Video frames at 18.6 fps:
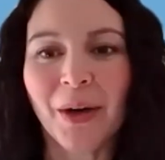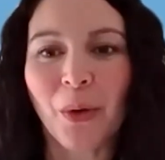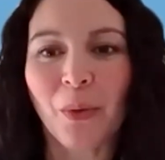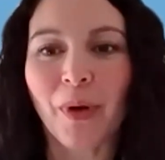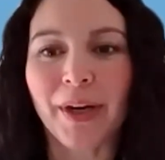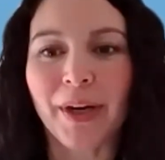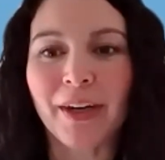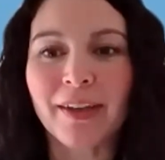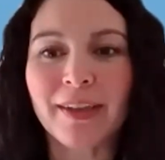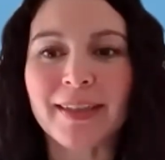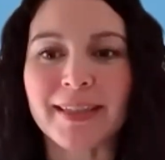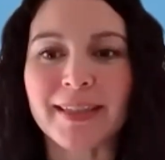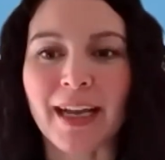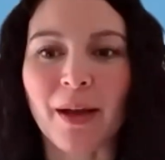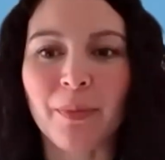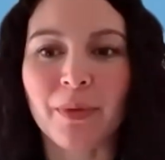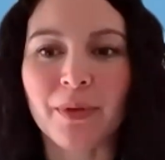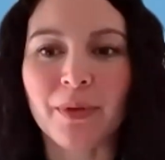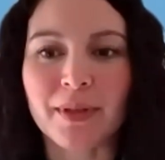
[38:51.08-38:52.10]
What are
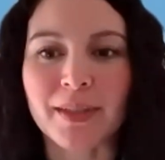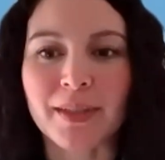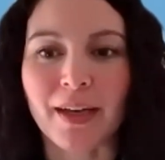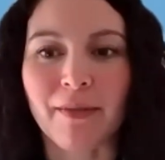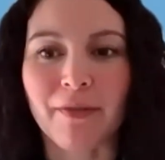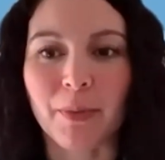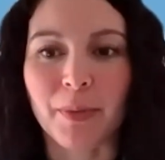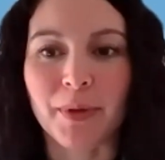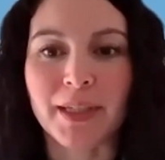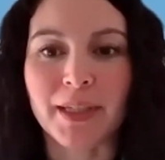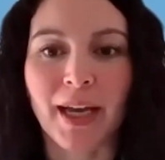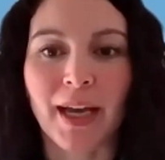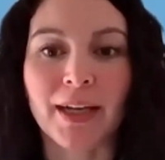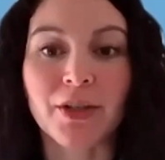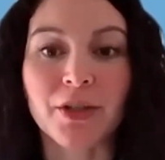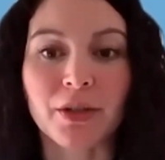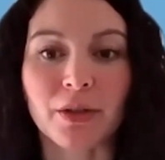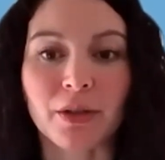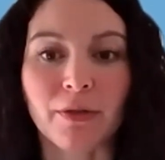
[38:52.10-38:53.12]
examples of the
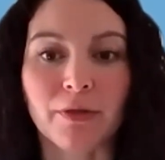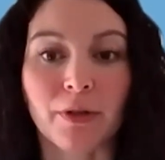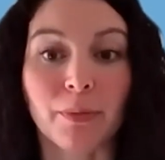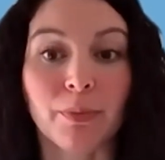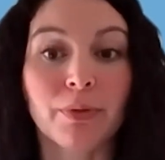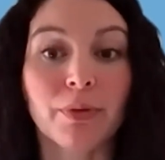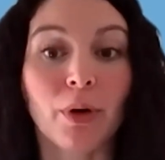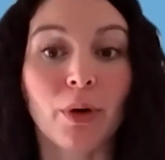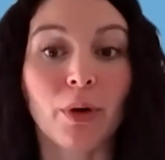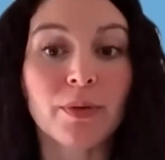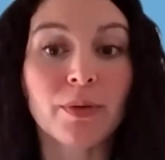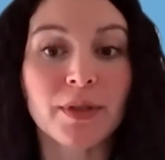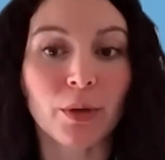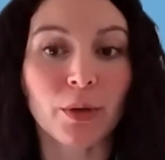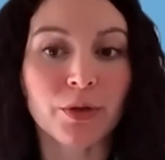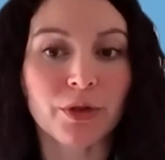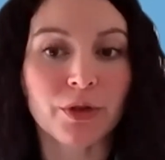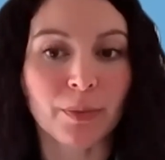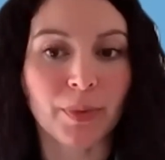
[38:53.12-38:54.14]
potential for
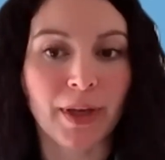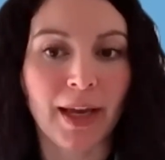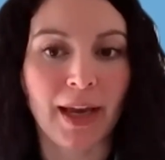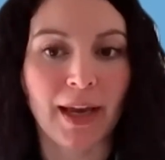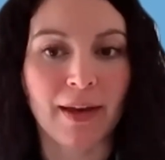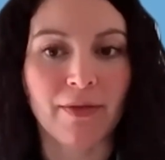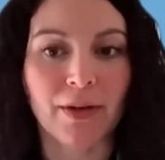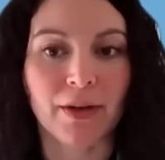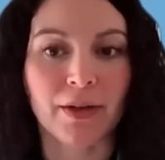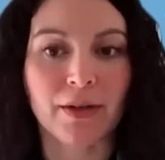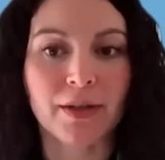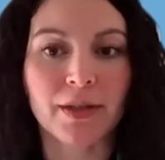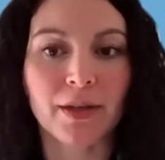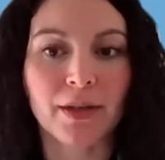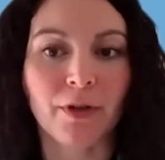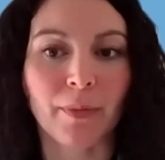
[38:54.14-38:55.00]
pro-social behaviors